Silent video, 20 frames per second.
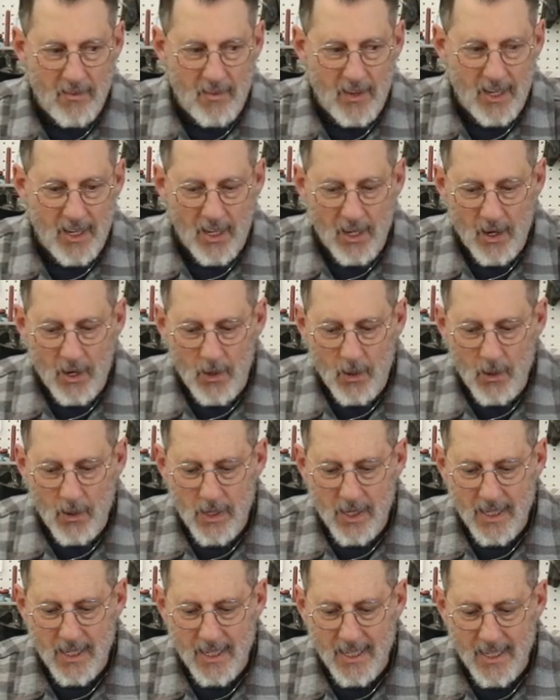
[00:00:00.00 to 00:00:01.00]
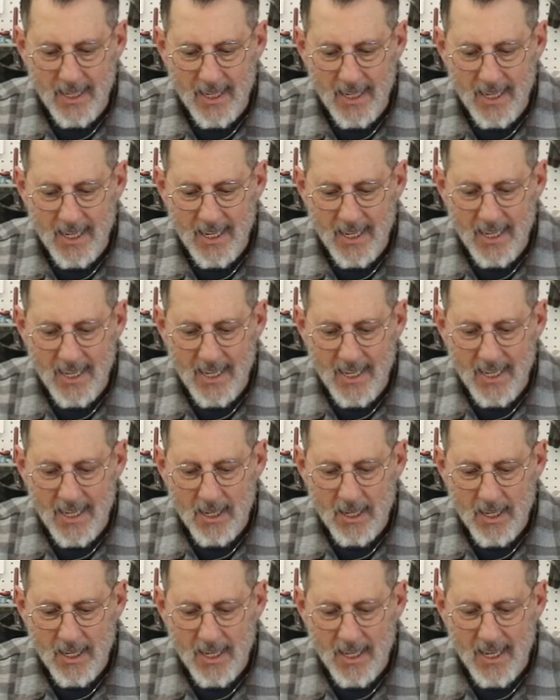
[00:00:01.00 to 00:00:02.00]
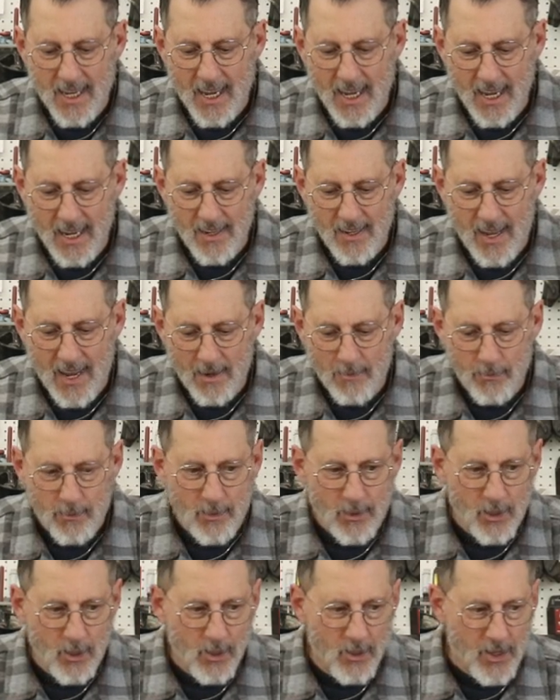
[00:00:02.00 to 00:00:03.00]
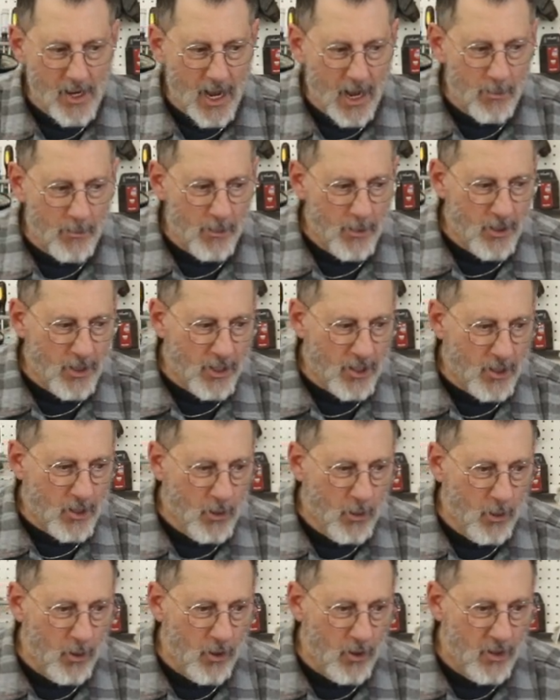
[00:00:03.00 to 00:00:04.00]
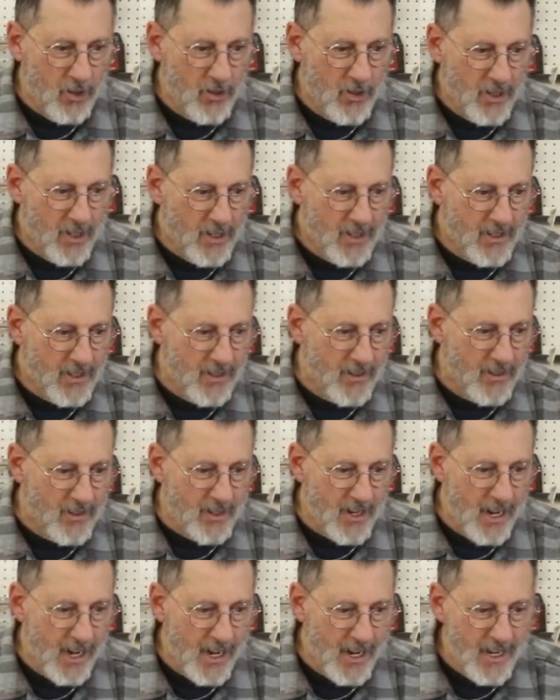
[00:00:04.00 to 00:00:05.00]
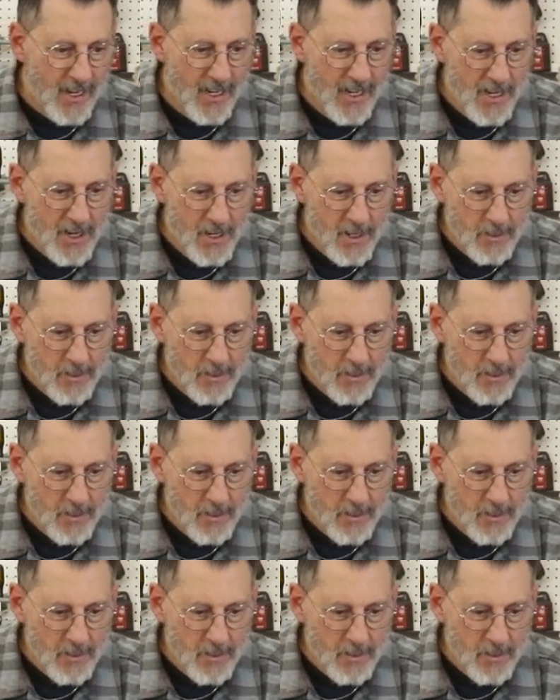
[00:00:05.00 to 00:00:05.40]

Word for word: video. And that turned out pretty cool. Okay.